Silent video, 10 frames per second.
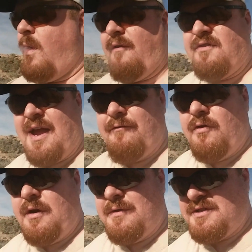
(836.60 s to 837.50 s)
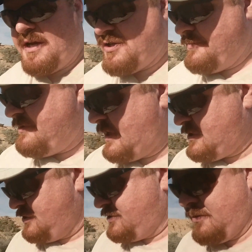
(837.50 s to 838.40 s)
We have time for another section.
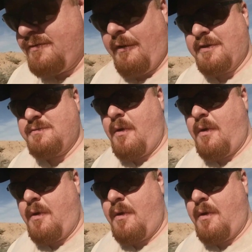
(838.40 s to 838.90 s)
Section 2 is very